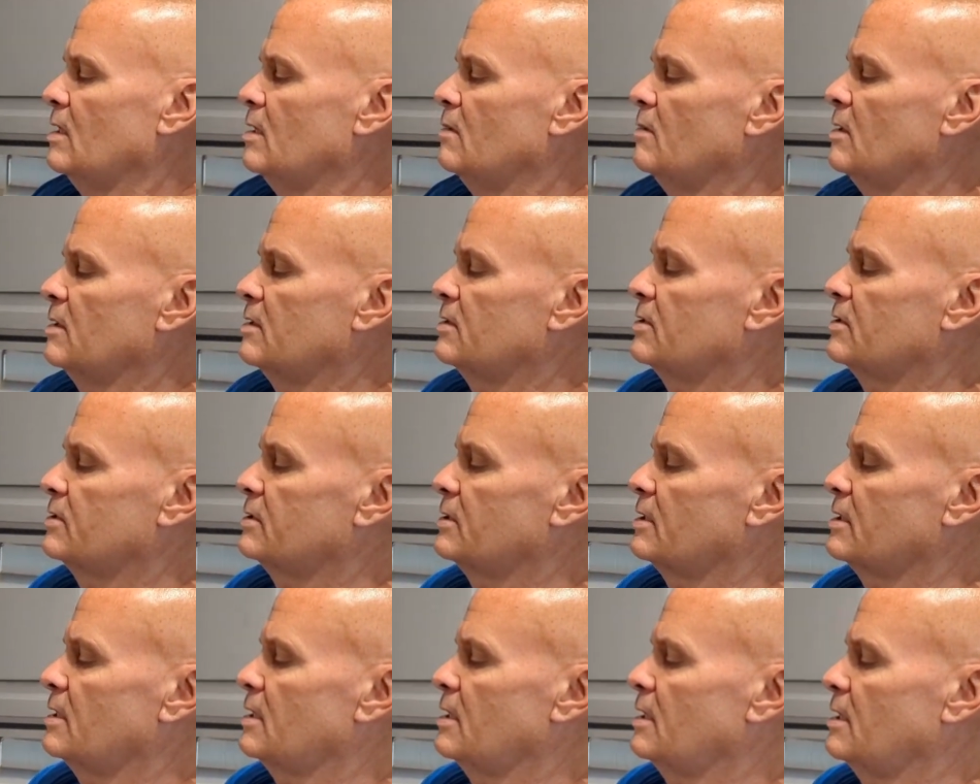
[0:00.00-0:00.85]

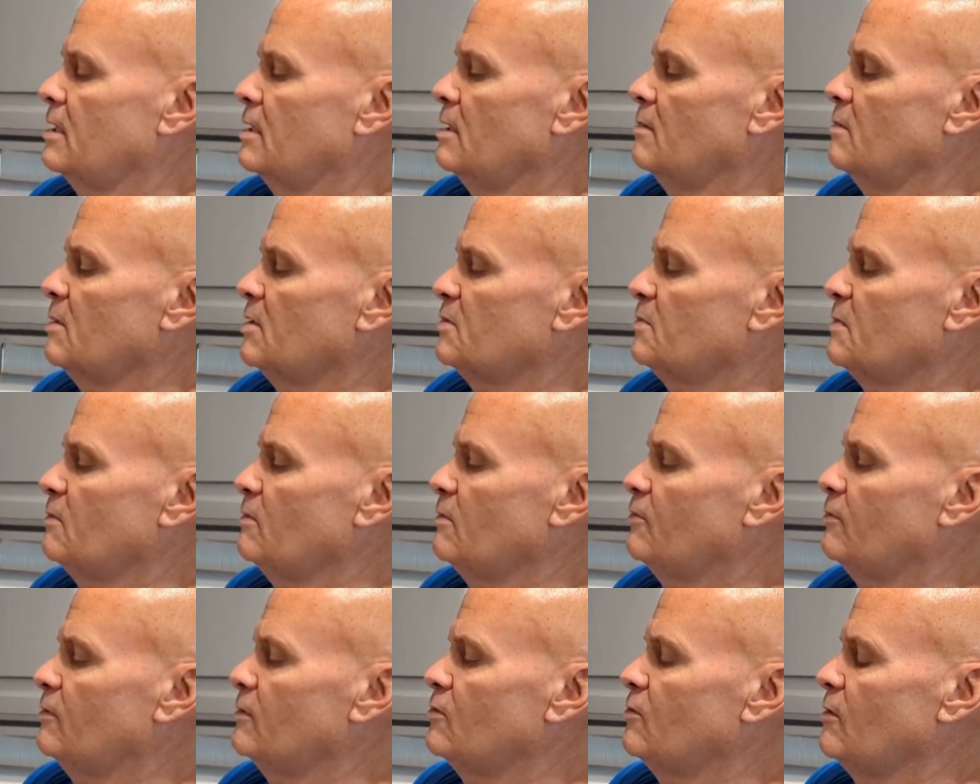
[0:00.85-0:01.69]
It must be
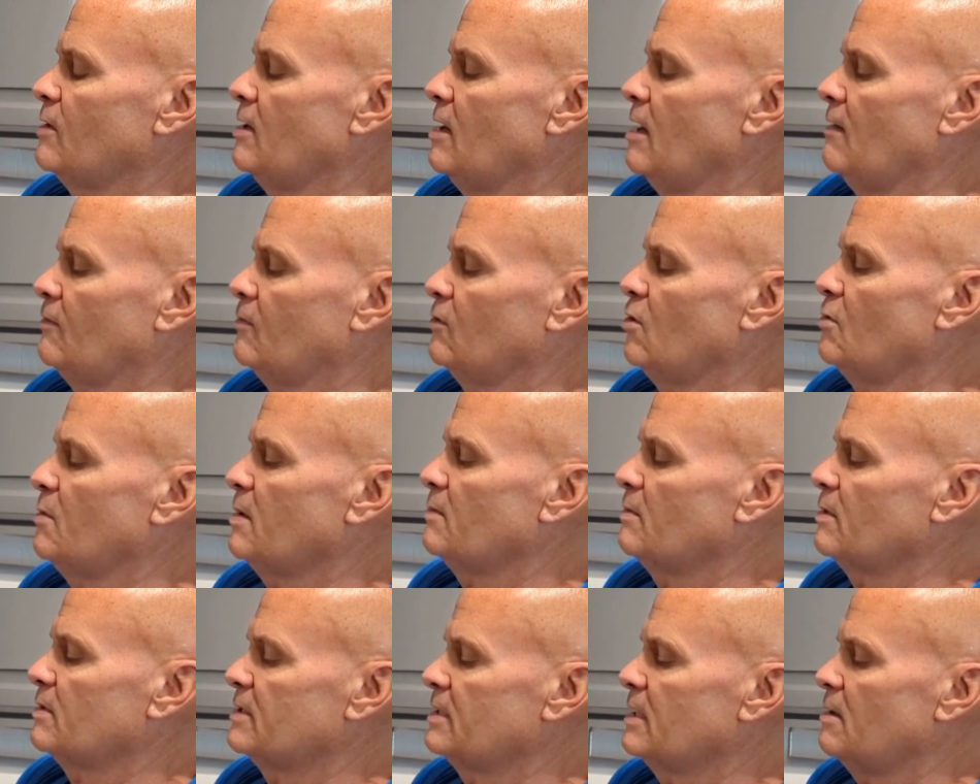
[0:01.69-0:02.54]
refrigerated after opening,
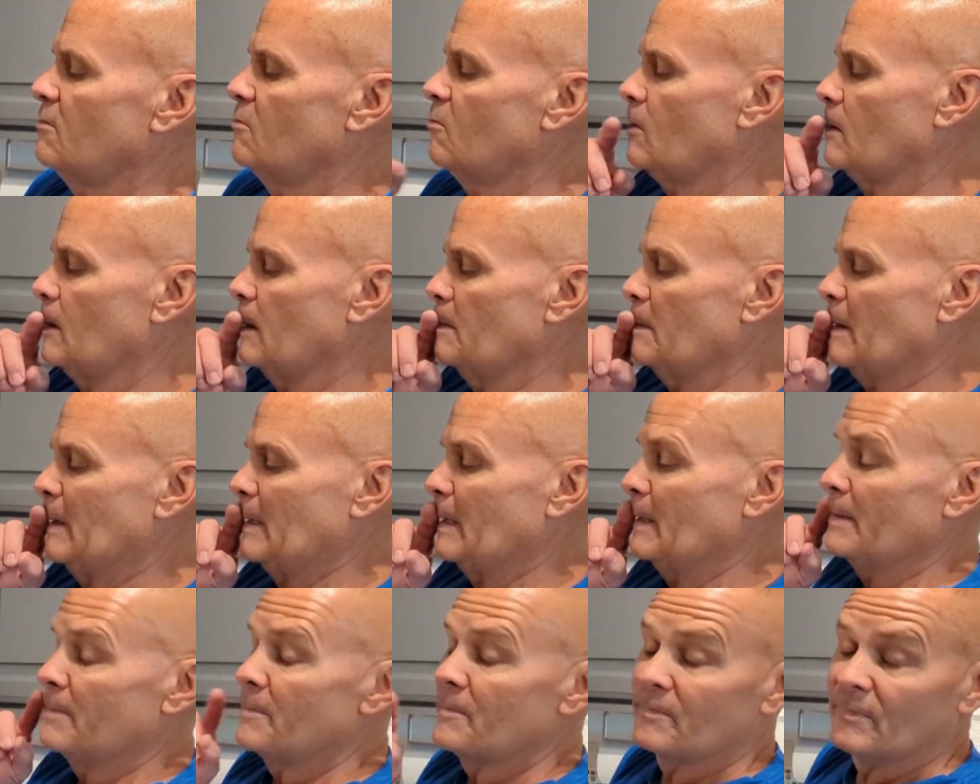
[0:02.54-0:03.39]
but see, we're gonna make
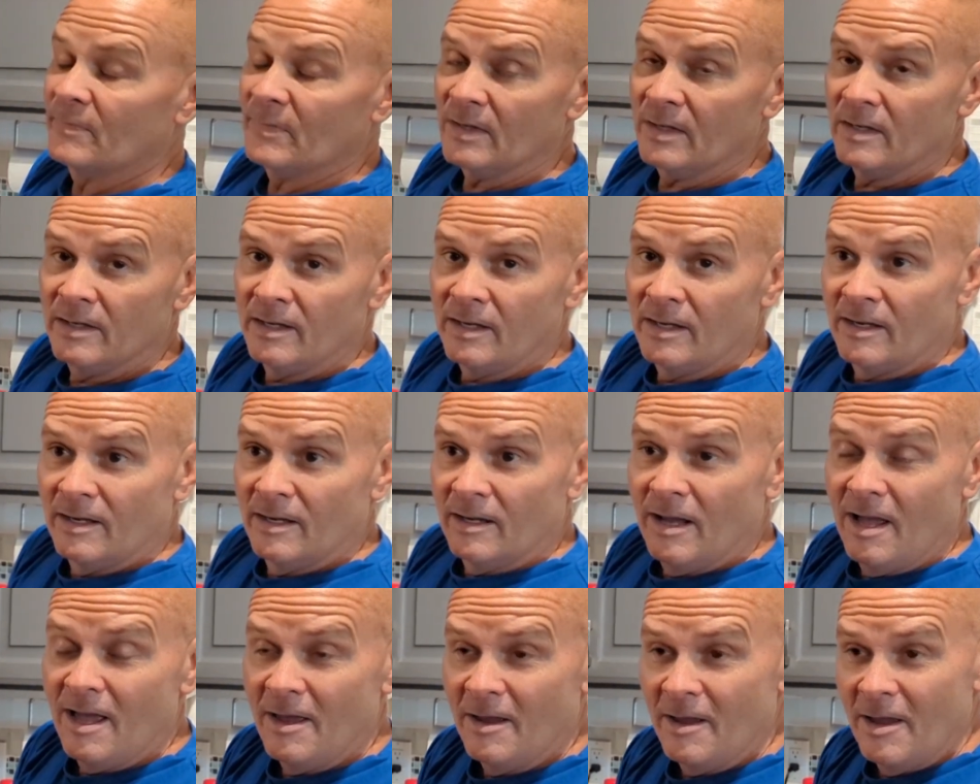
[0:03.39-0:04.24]
a
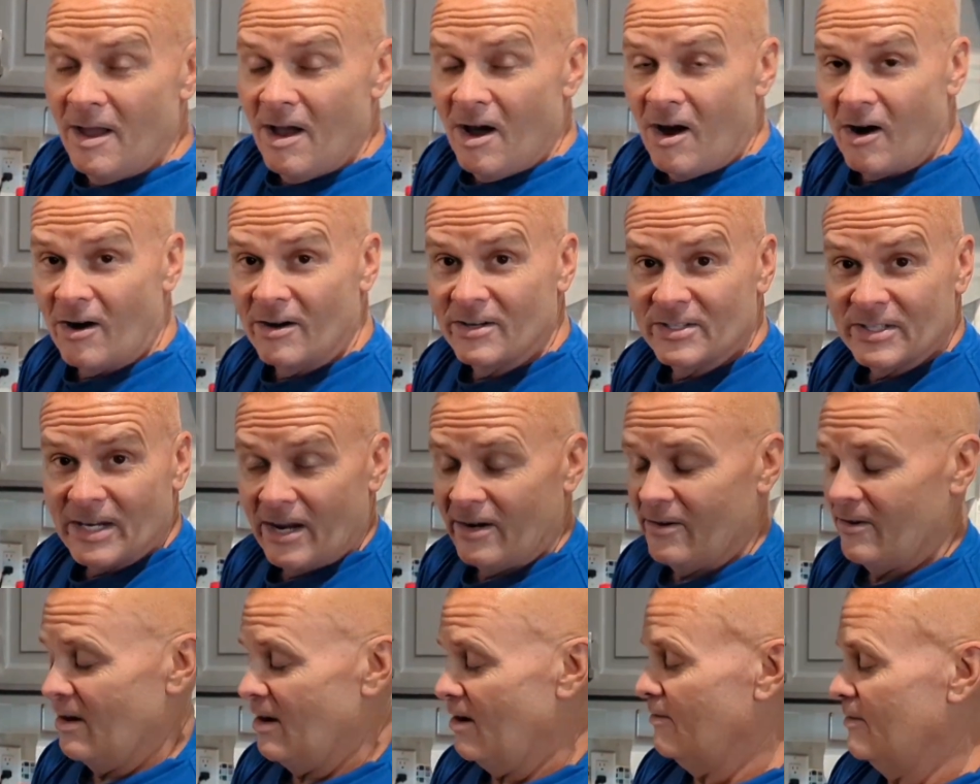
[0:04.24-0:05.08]
hard
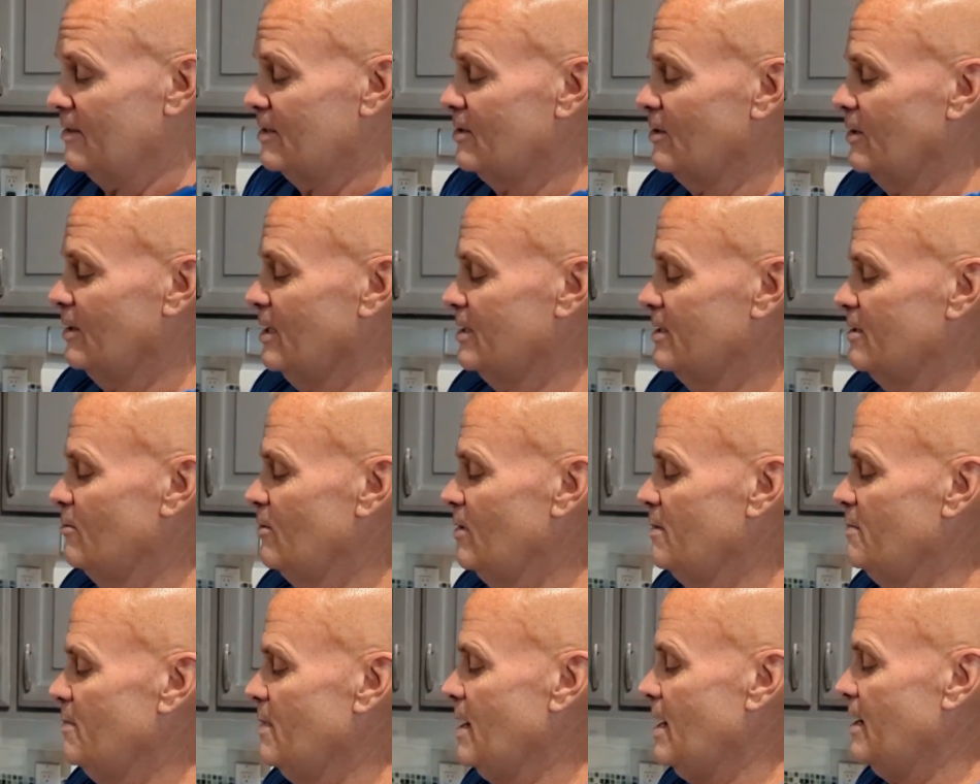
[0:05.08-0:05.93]
cider out of it, so it doesn't
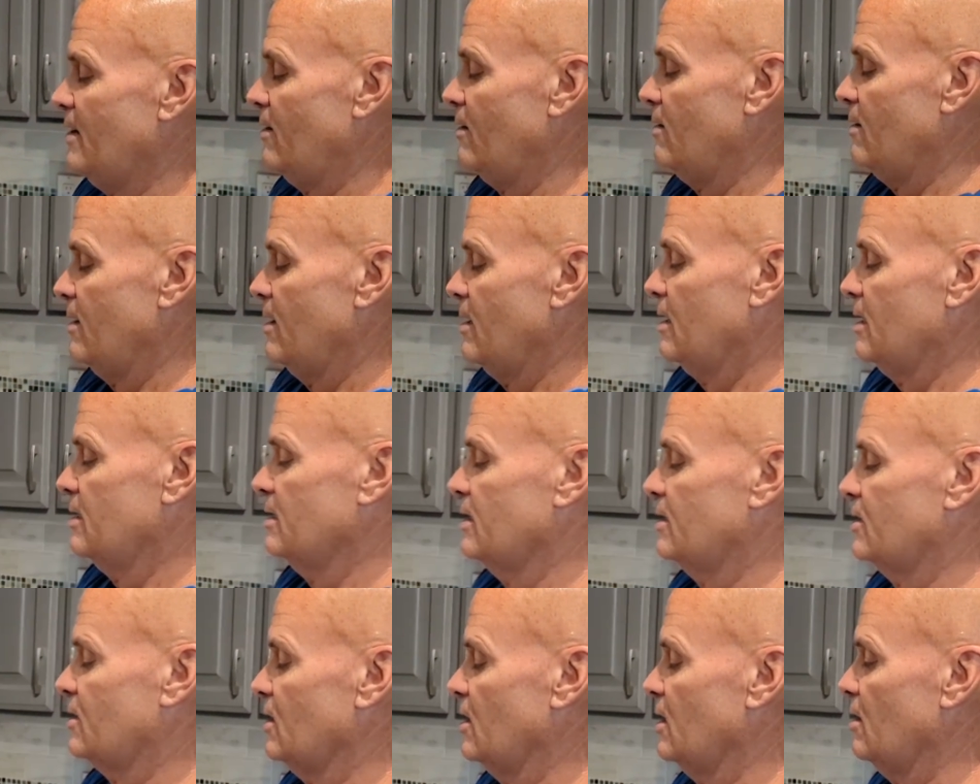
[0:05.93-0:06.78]
really matter because
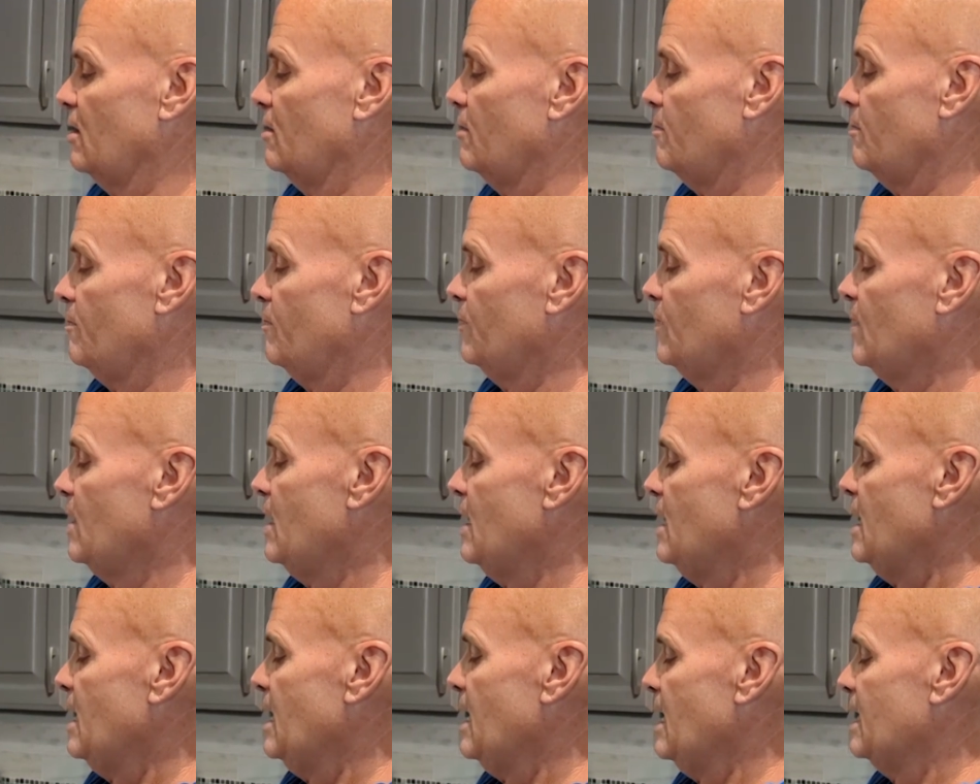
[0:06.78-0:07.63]

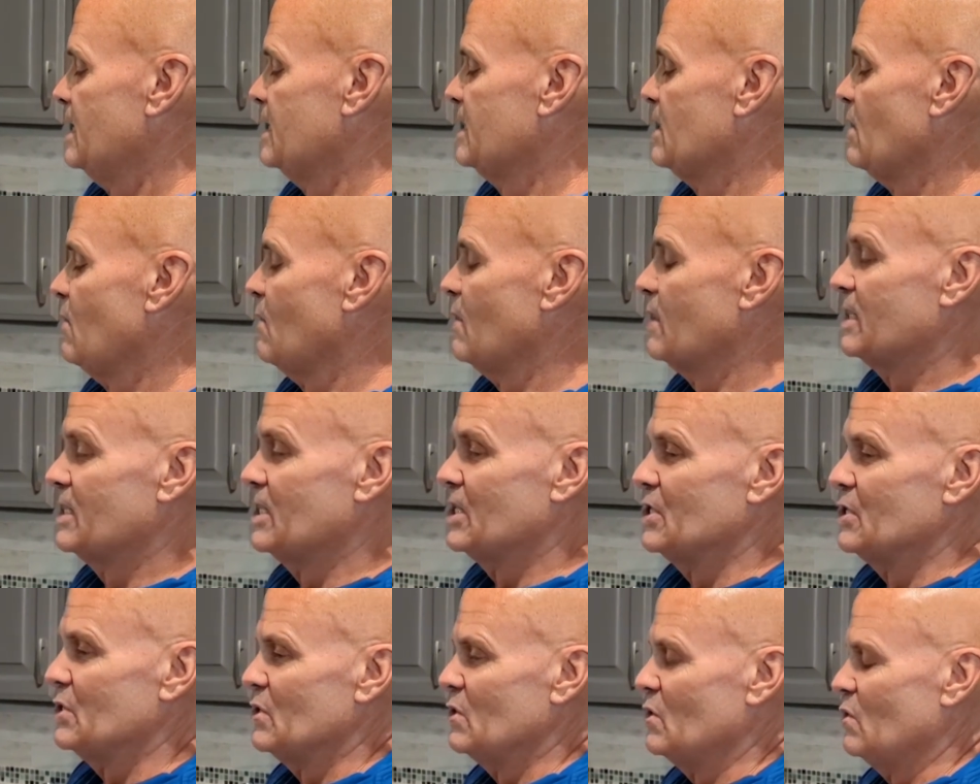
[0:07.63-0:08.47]
it's going
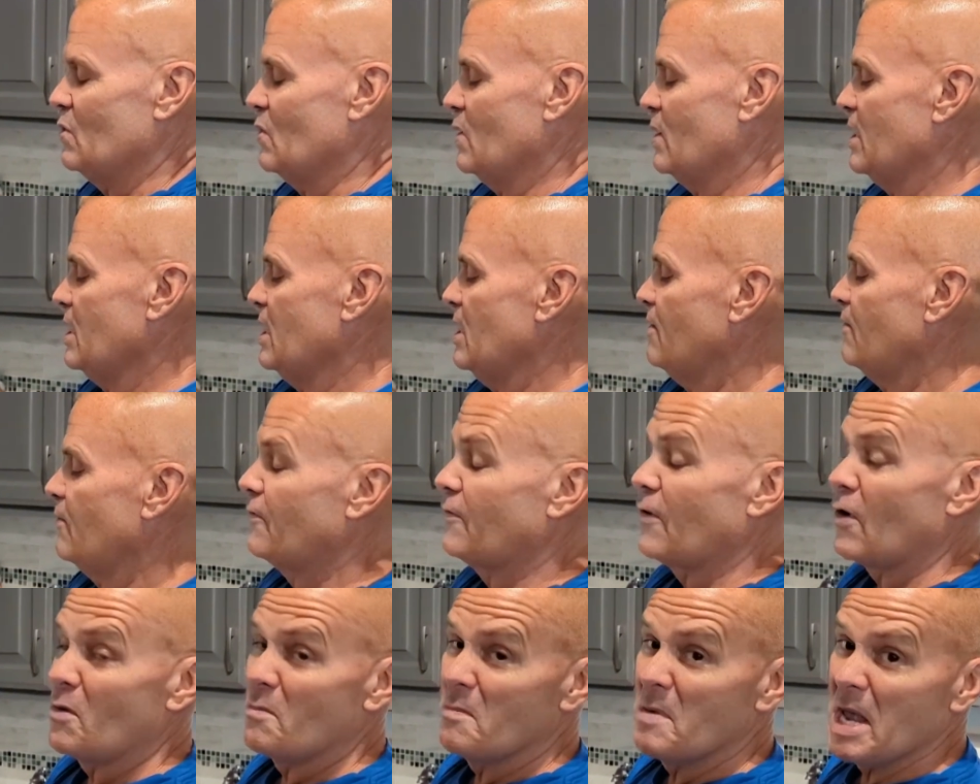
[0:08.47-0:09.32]
to
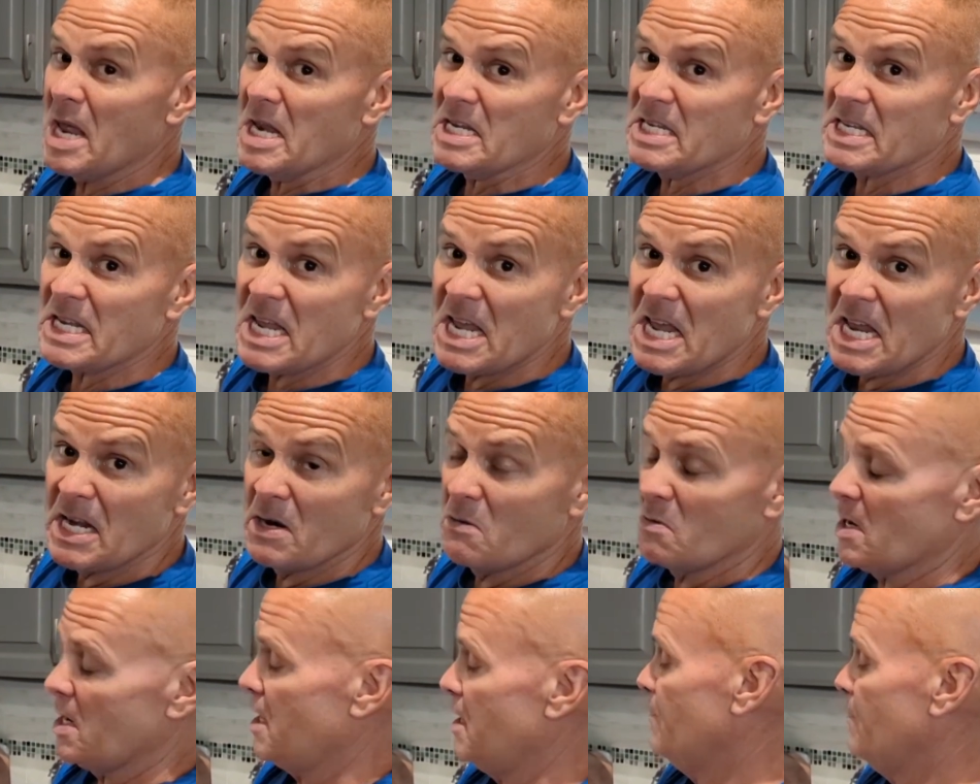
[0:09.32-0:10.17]
ferment
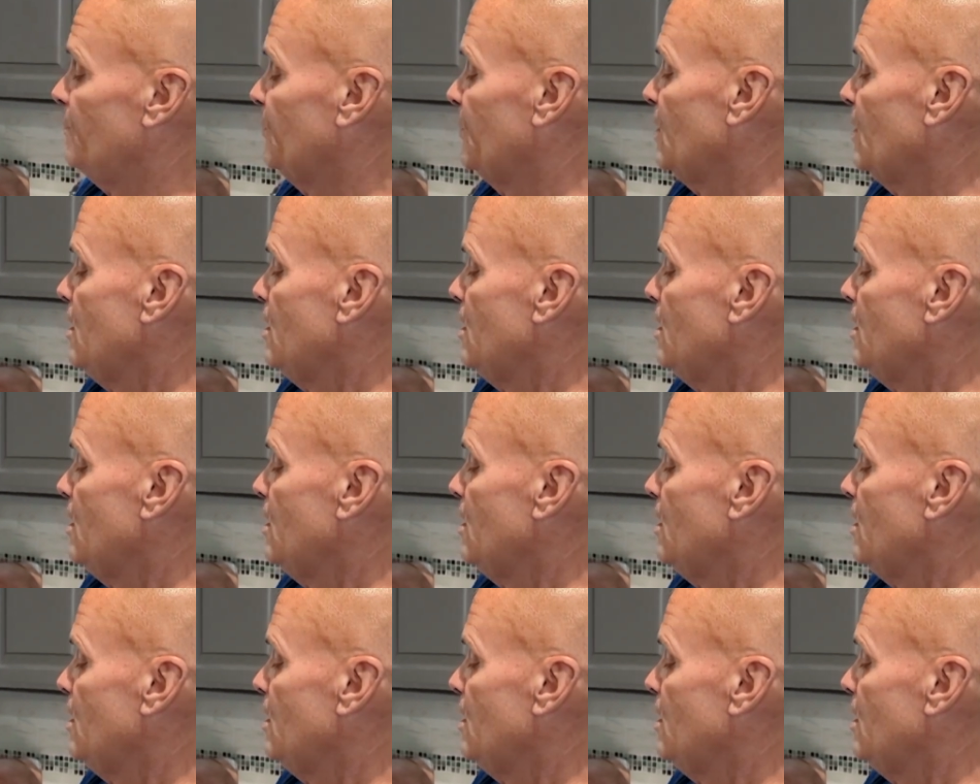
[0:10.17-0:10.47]
anyway.